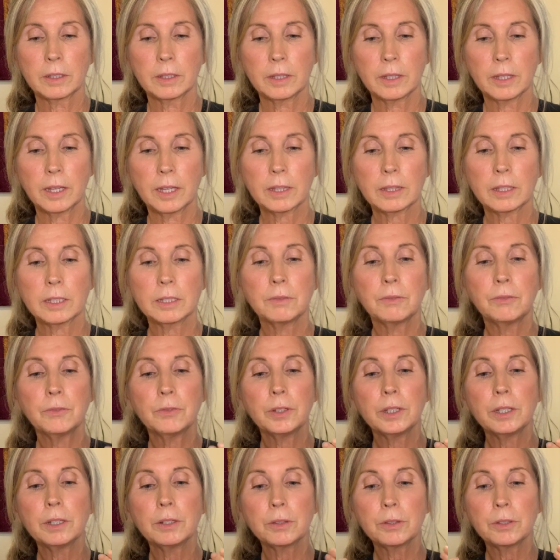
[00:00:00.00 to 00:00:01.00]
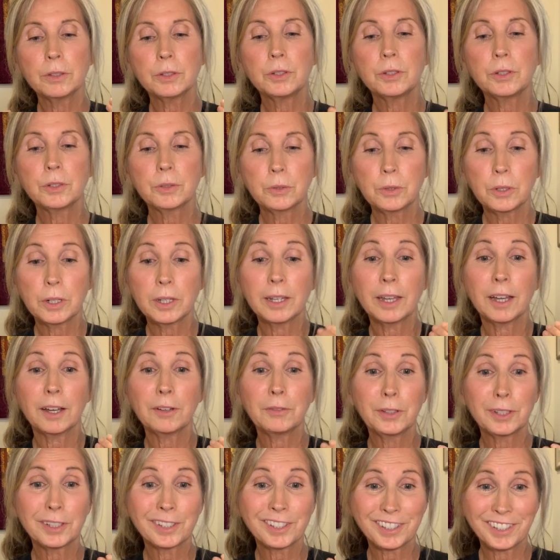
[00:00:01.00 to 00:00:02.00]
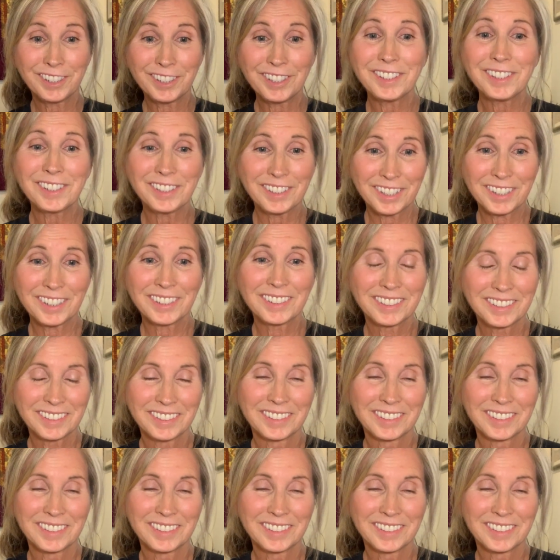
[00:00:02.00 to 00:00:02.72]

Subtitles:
Like to feel the joy of existing.